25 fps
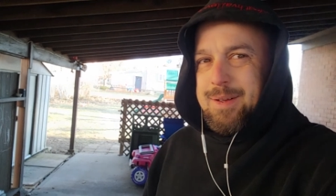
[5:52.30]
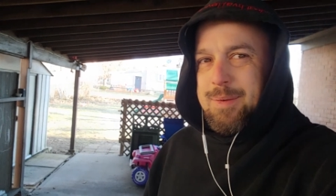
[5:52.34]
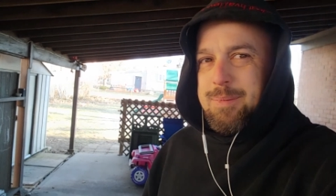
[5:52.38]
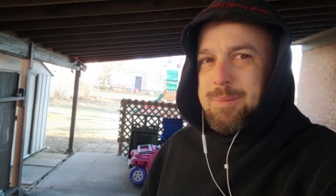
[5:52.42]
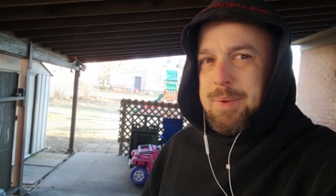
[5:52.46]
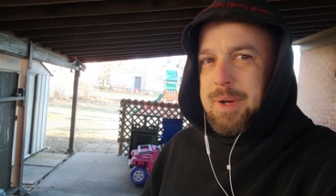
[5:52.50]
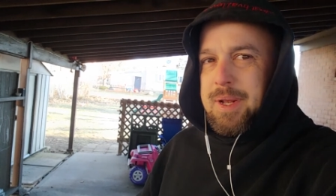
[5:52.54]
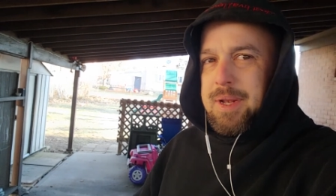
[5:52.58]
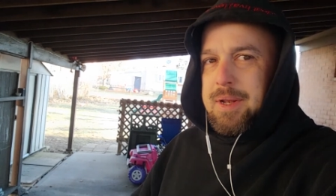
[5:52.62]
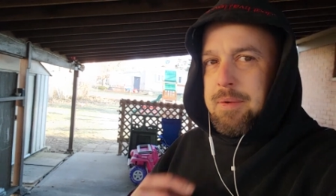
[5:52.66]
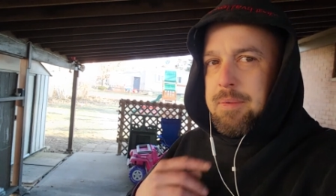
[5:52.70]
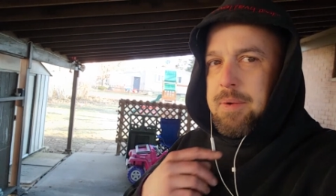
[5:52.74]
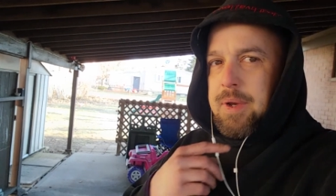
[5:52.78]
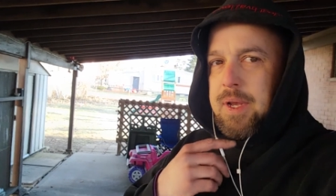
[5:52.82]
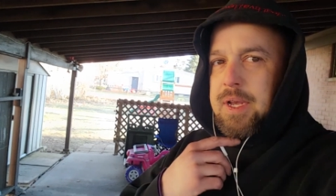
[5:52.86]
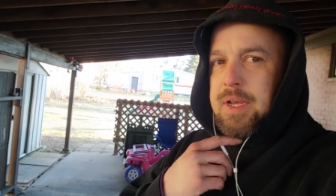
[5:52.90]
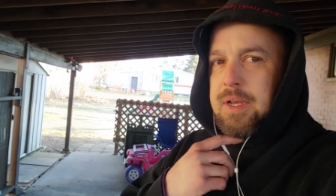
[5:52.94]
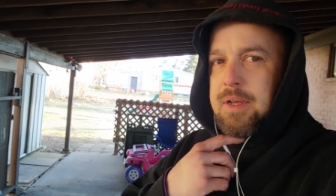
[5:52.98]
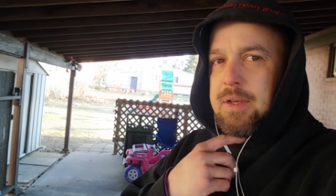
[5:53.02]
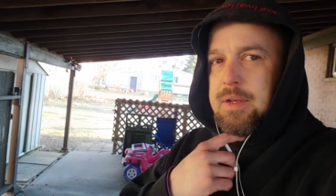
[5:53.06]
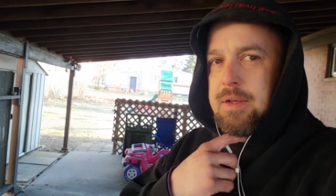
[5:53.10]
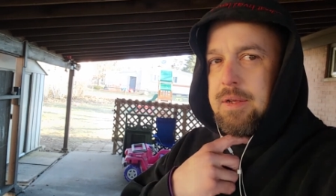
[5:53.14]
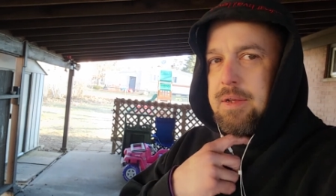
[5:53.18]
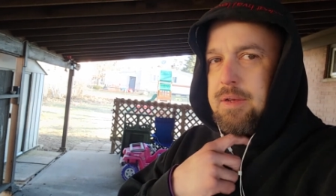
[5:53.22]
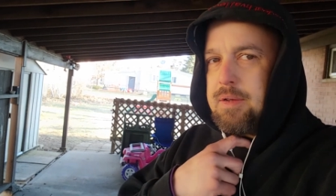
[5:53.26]
but anyway
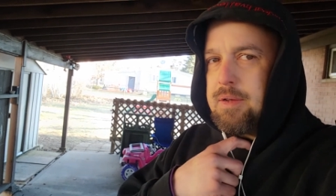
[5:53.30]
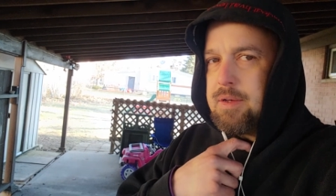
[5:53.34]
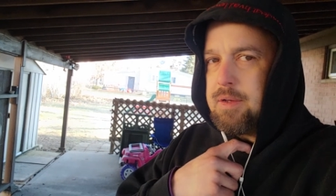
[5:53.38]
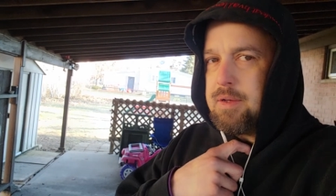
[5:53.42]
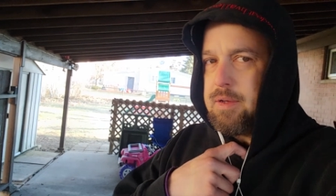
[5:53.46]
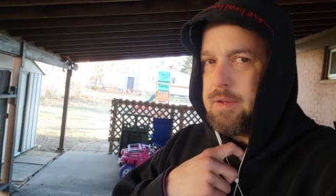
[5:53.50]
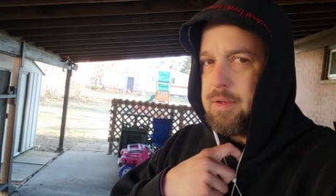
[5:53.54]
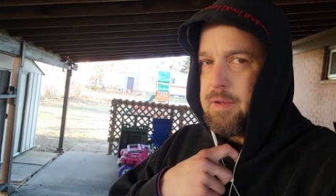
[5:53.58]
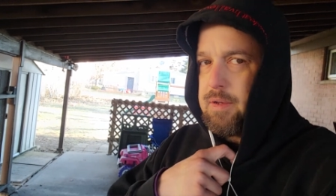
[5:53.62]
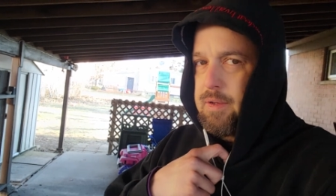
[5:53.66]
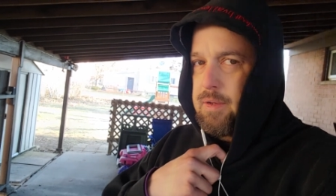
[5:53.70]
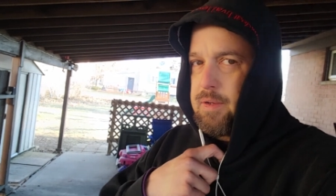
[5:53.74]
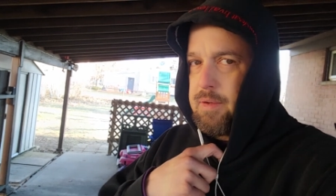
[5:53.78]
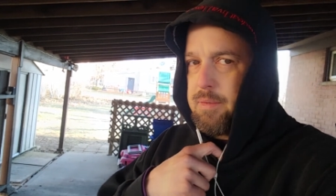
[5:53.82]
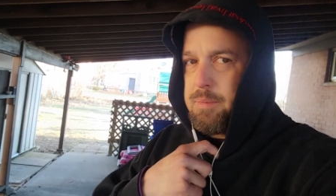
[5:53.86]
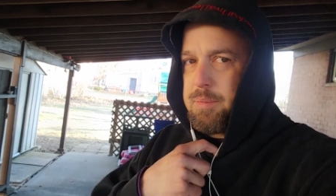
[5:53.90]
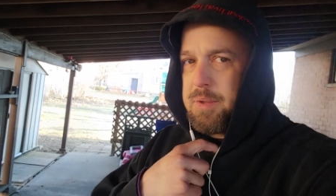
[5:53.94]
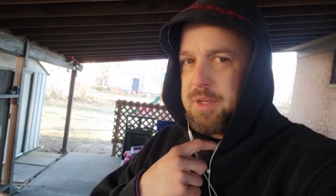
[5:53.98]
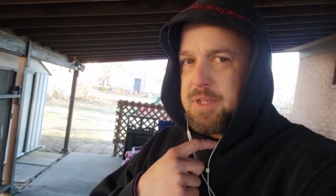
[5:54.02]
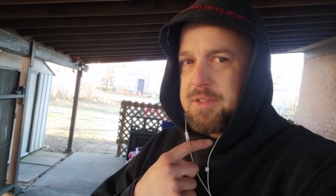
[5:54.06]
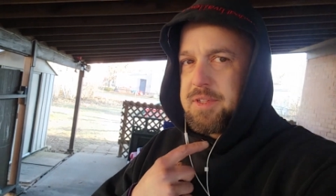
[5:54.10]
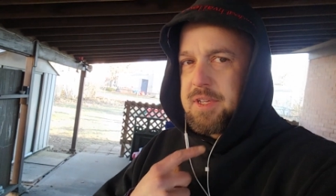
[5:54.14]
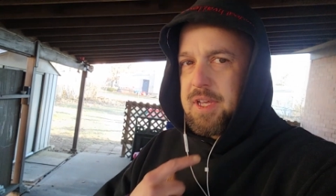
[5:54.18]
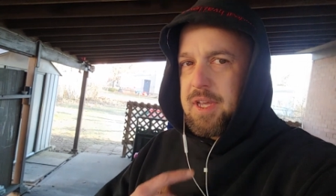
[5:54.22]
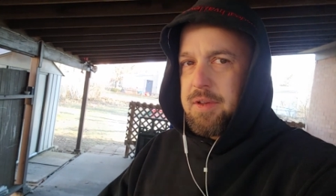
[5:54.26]
be
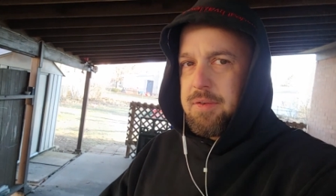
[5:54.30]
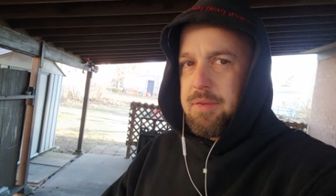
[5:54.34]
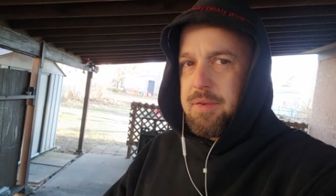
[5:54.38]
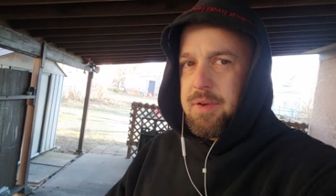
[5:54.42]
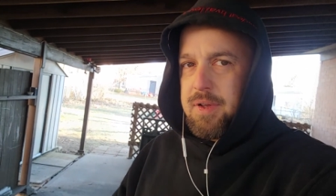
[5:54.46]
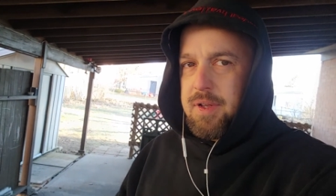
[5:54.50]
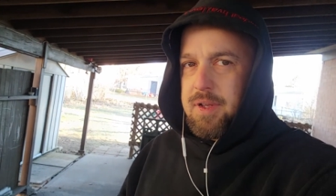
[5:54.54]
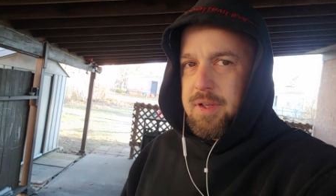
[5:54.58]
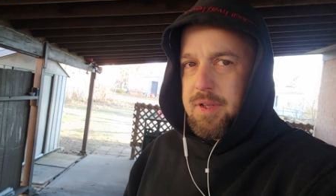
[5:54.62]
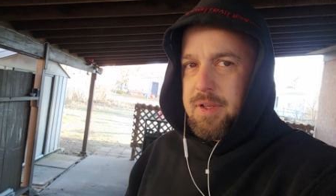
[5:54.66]
safe